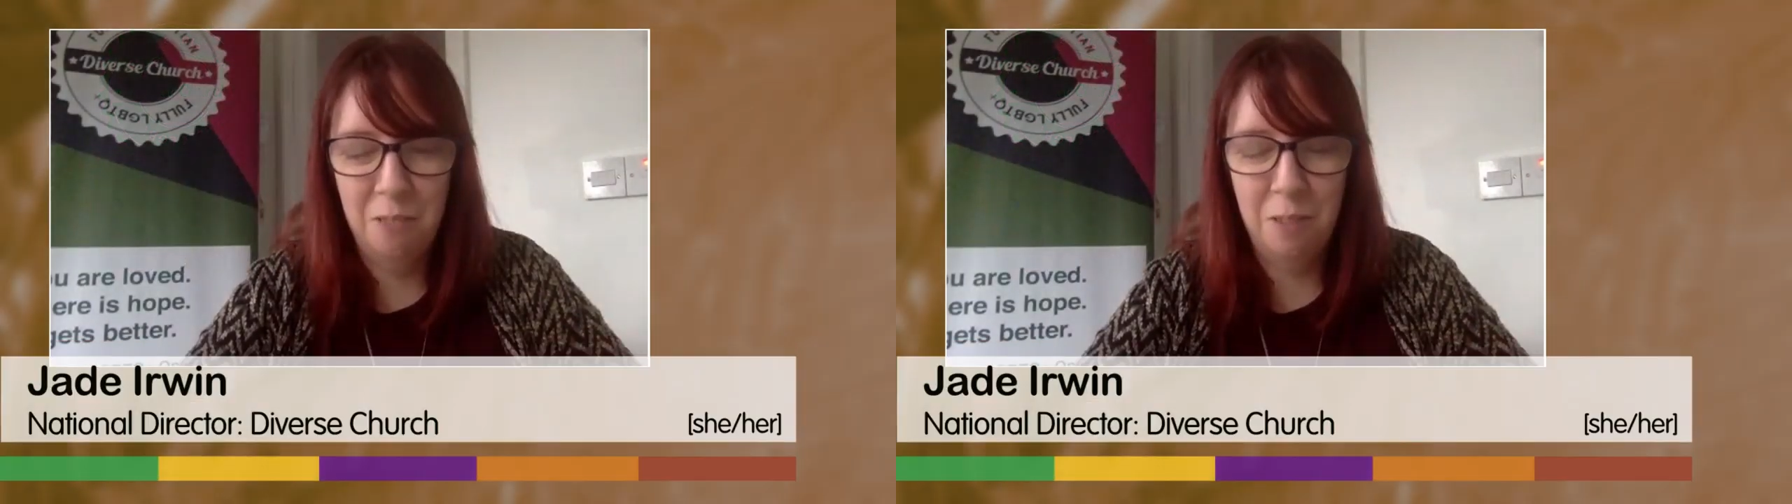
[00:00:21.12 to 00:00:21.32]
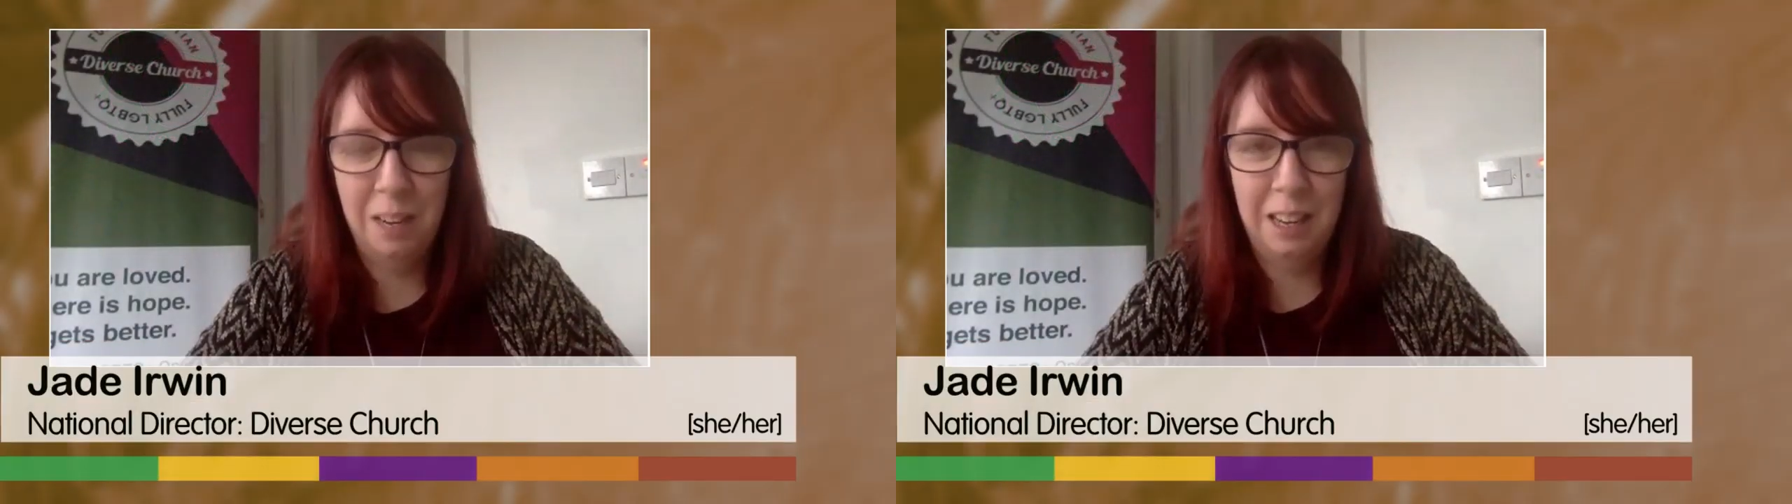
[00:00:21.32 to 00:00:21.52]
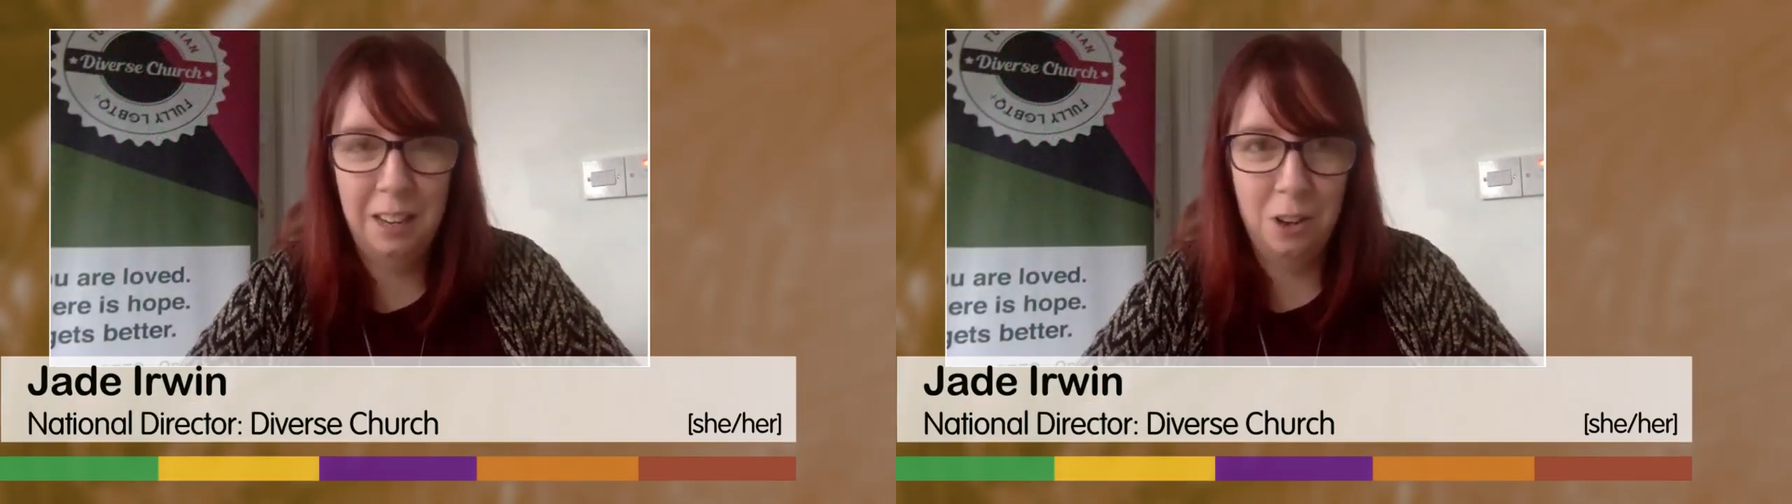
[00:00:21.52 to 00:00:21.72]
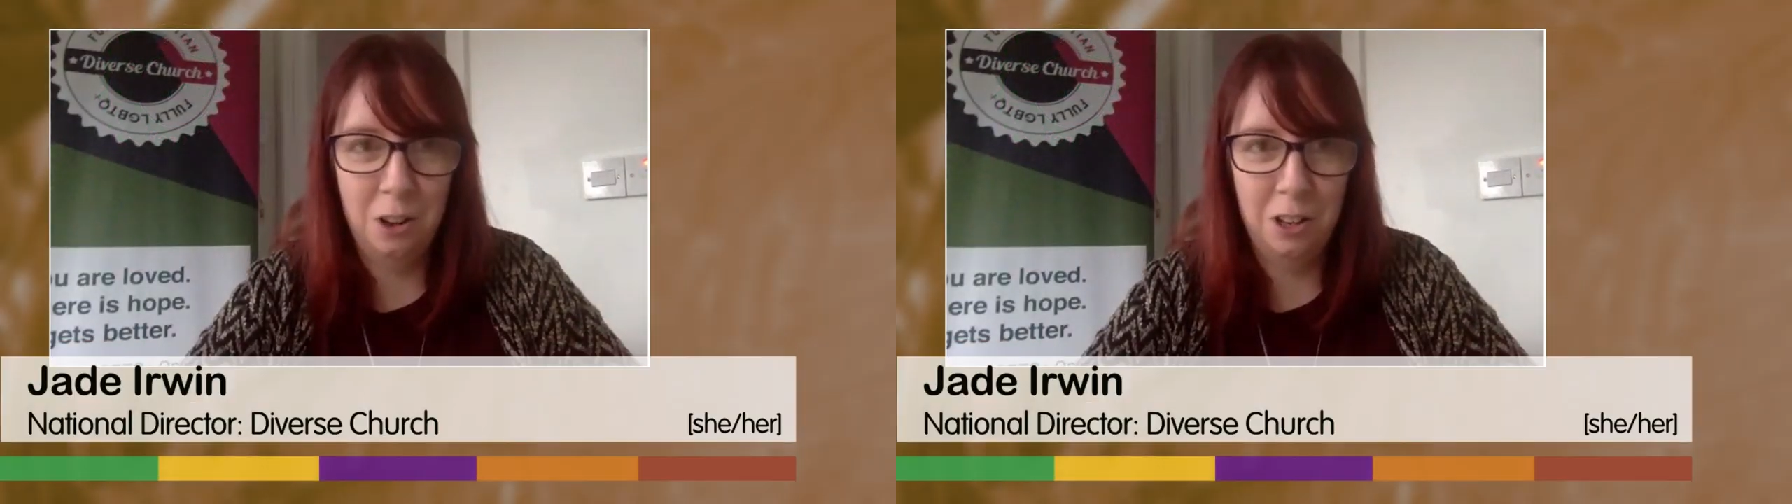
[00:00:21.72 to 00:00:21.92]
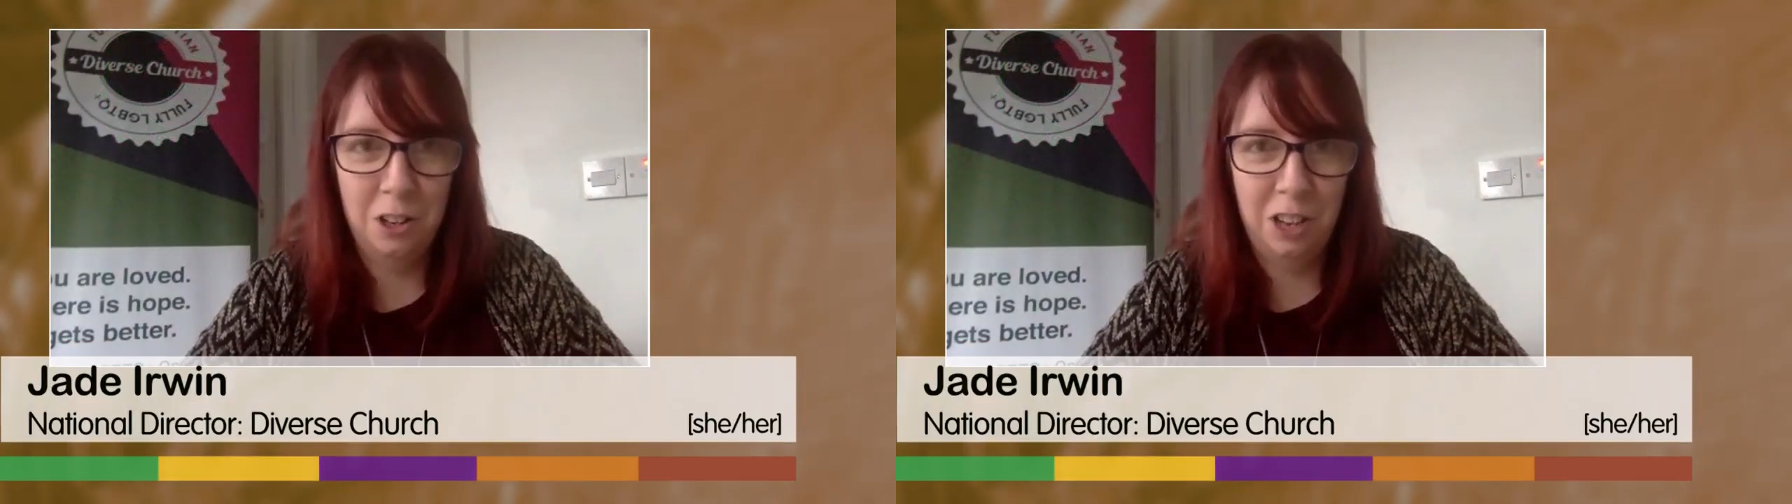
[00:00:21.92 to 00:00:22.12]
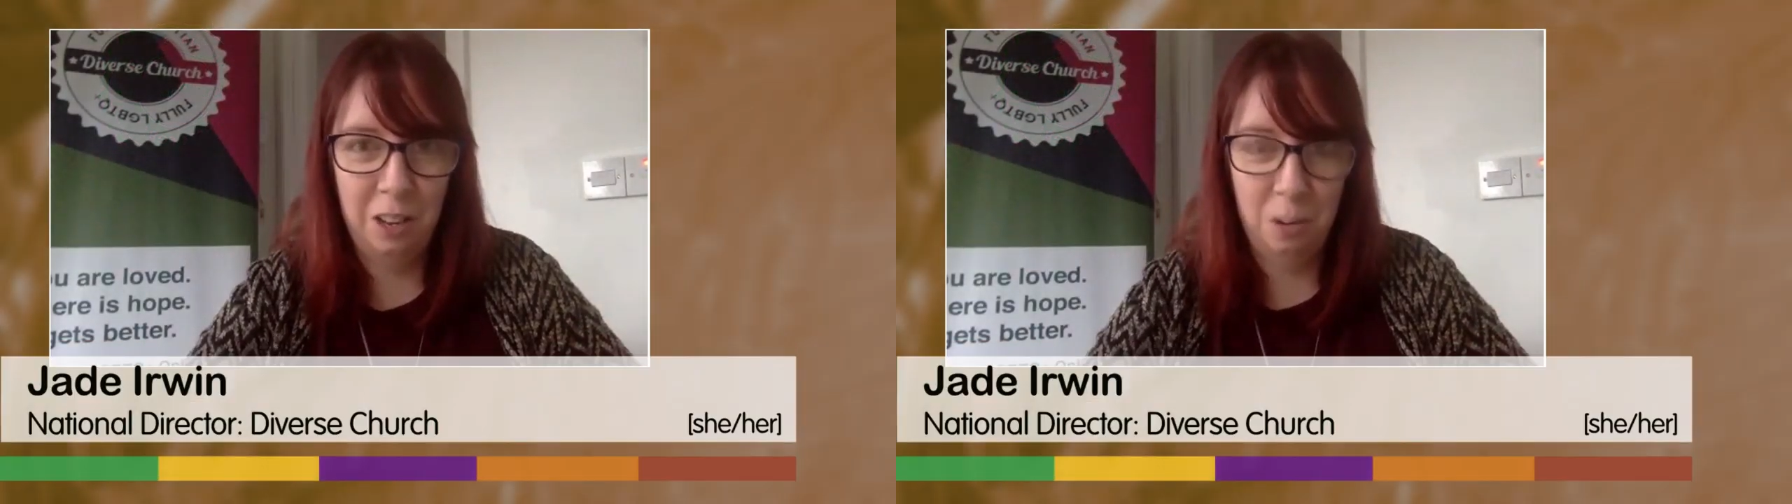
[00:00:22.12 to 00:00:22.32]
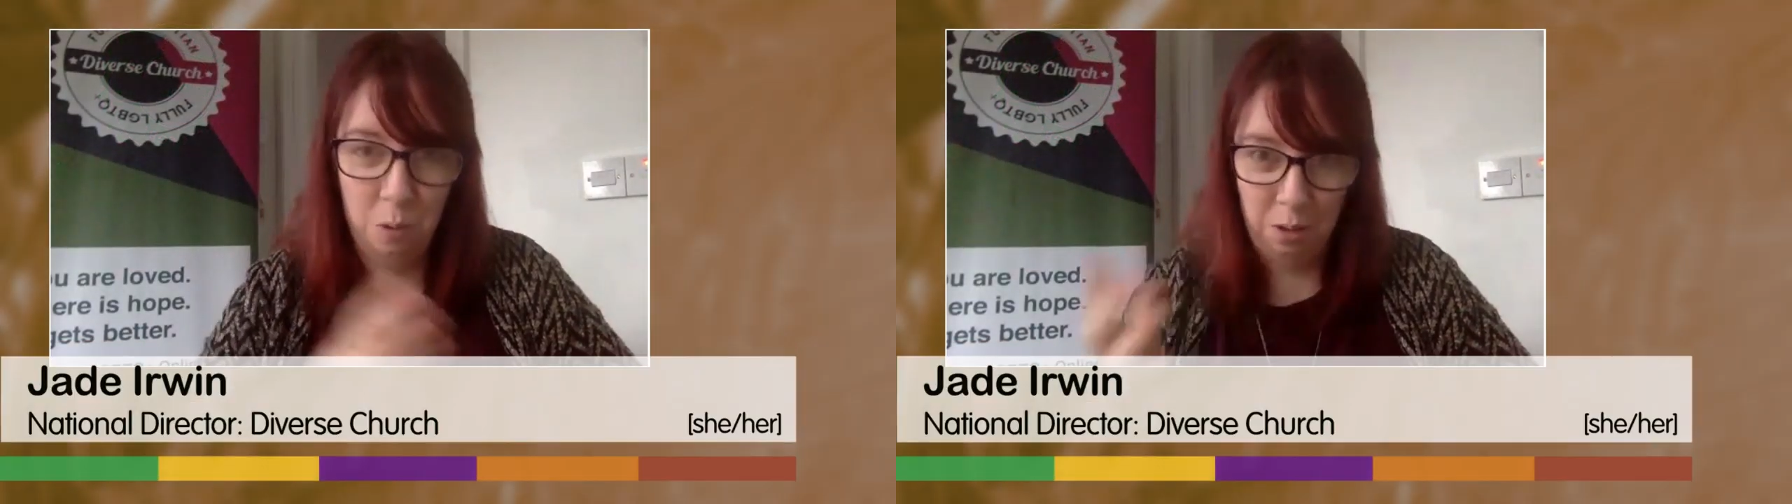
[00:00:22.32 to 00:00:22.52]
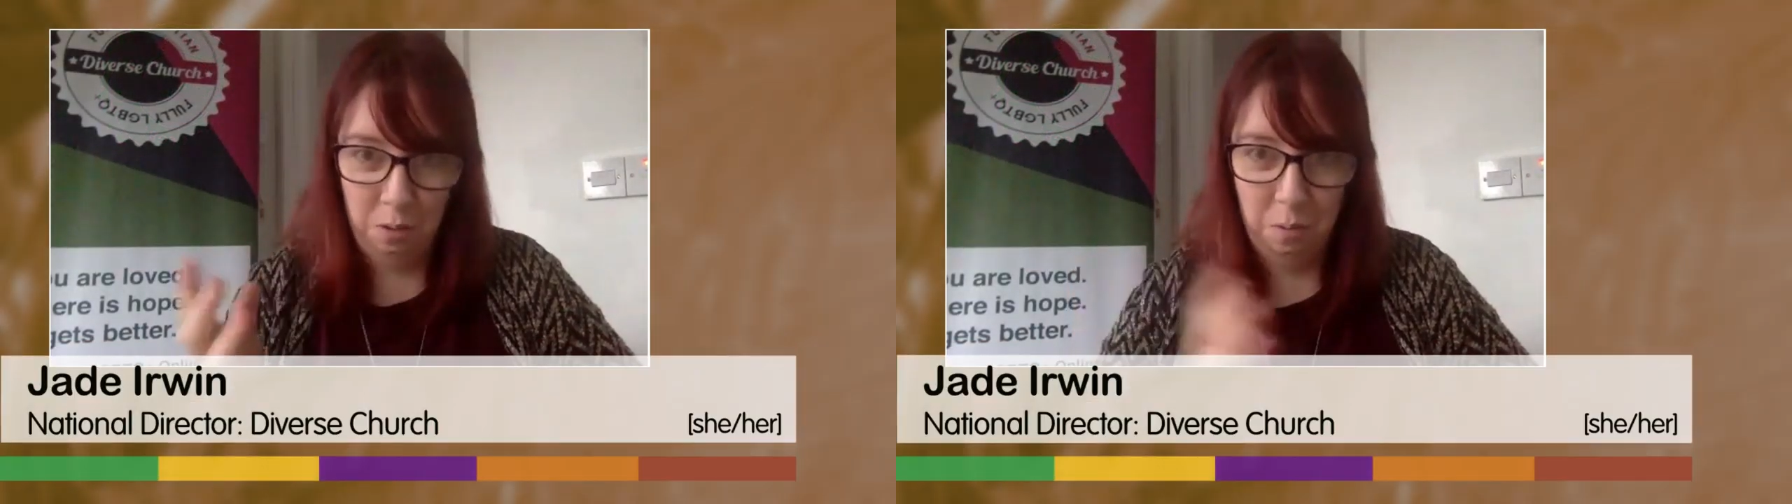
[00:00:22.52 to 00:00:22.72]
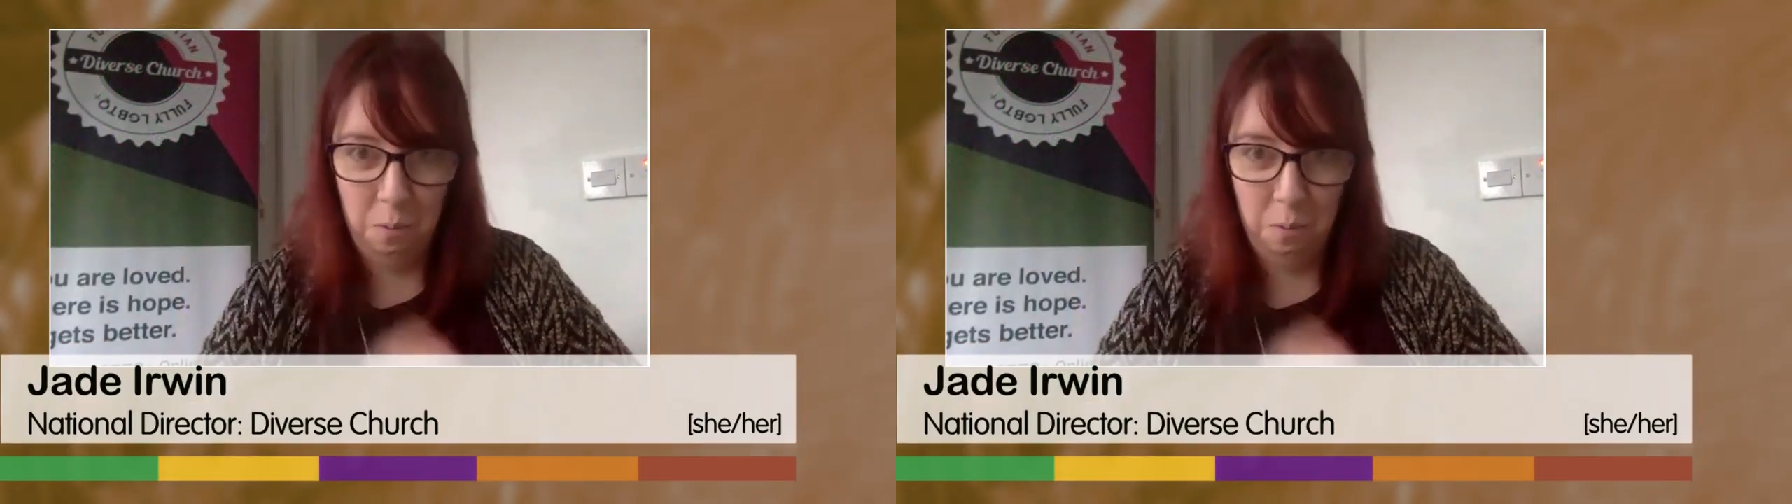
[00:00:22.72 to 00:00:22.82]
really acknowledging what